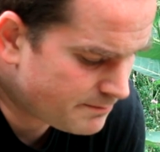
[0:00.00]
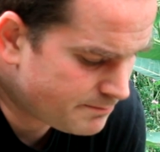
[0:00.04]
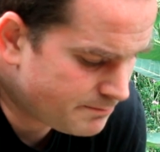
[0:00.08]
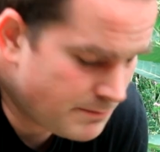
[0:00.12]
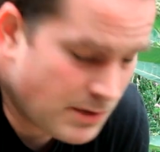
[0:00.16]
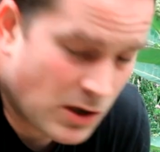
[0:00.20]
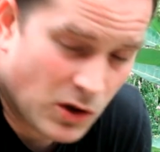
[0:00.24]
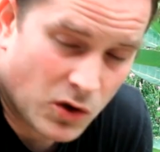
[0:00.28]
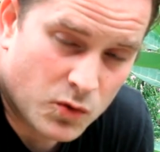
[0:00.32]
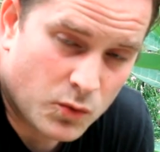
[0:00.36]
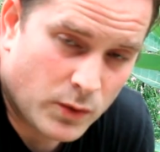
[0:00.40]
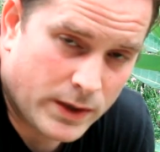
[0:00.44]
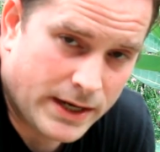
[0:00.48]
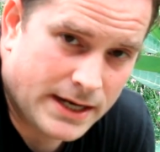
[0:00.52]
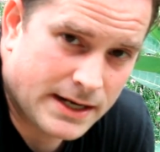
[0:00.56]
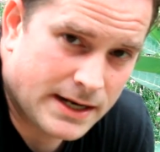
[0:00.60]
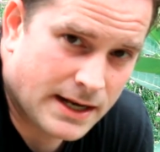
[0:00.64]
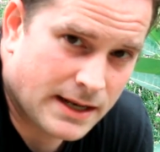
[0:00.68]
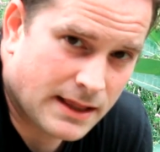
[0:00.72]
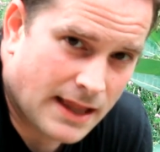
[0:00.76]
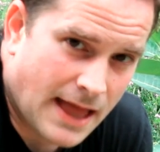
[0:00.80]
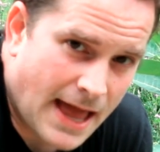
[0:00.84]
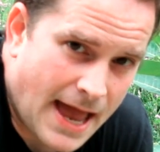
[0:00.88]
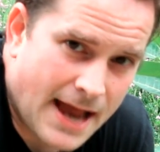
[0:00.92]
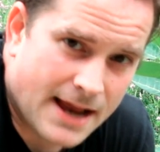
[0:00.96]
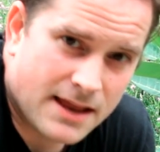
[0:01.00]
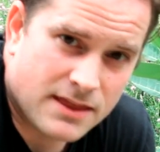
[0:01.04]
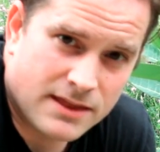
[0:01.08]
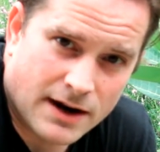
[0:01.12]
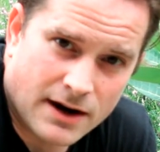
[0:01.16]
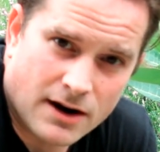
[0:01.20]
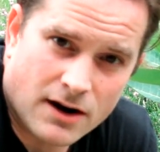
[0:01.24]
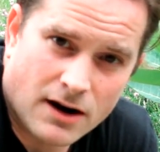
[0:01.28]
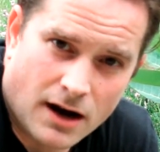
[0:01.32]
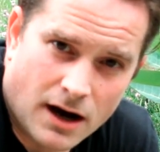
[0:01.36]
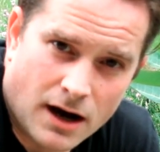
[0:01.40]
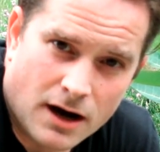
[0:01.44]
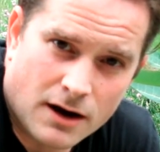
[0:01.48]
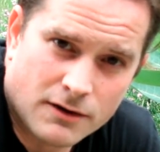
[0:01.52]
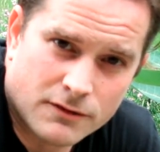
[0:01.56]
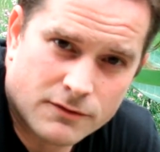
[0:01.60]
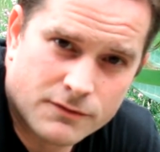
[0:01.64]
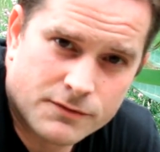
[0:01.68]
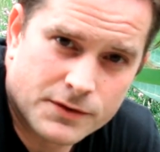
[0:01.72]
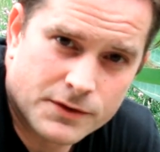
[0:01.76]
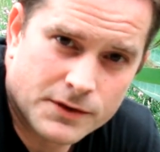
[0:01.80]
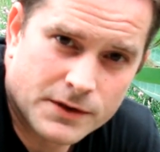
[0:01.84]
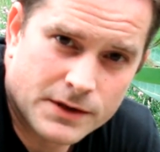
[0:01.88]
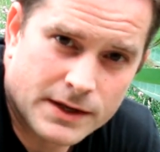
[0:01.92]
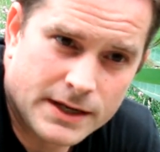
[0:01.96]
milkweed and lack
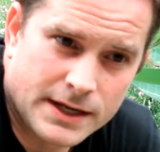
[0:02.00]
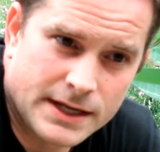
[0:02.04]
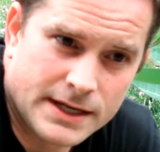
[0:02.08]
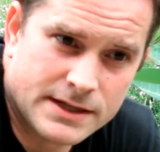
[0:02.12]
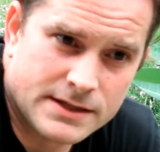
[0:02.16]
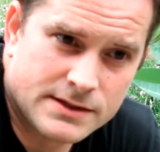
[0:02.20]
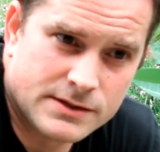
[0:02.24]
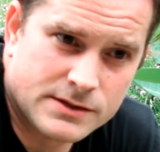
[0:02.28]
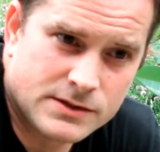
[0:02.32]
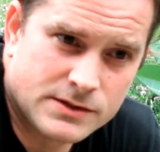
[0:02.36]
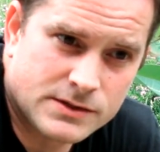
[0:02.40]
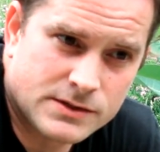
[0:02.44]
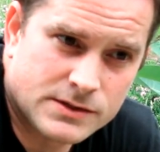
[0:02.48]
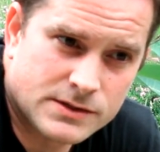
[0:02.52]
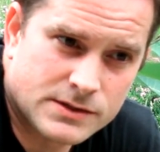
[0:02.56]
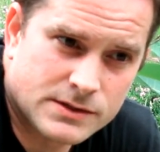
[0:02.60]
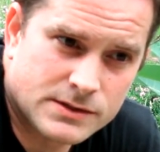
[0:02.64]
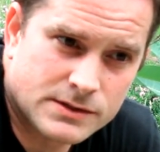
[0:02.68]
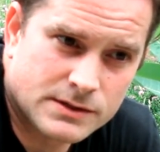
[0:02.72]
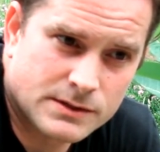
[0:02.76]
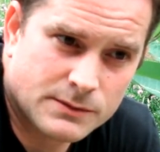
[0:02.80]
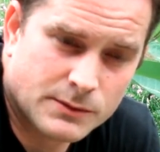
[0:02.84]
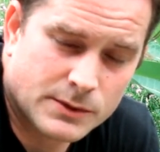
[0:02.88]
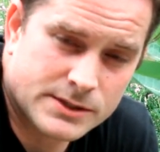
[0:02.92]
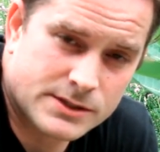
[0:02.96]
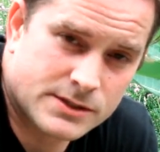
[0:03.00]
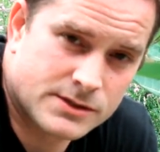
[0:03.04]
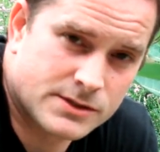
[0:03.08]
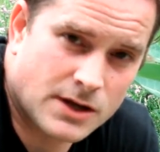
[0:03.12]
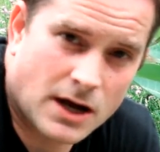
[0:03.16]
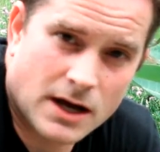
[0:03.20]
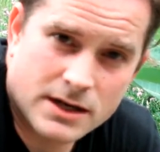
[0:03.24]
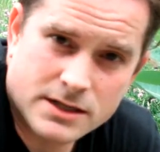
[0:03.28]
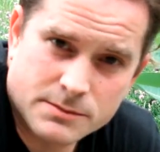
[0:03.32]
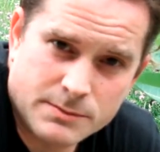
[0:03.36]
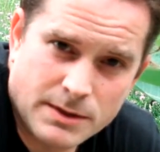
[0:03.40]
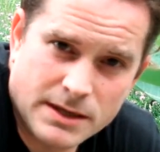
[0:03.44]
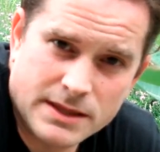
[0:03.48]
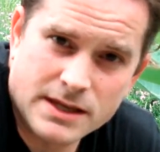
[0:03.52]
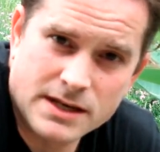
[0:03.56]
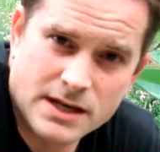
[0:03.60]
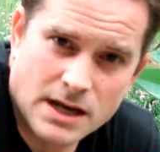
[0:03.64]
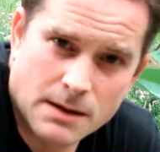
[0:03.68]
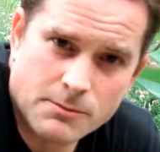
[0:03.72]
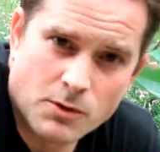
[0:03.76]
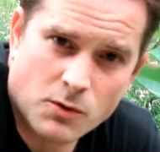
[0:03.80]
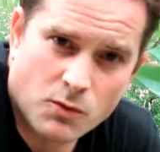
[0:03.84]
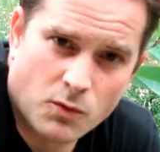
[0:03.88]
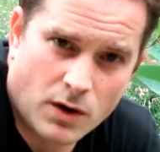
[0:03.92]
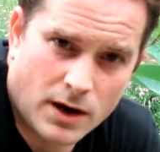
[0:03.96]
thereof was thought to be the
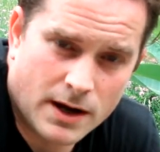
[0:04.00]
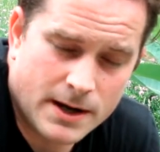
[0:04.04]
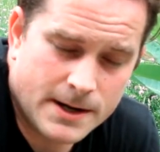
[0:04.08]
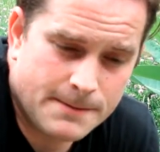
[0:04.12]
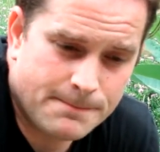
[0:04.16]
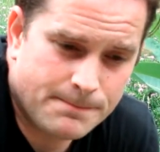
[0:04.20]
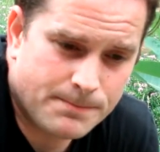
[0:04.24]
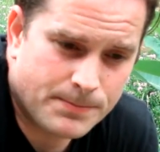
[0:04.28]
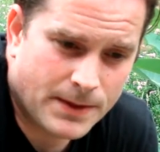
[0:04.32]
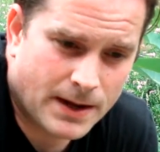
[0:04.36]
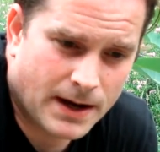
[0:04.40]
number one.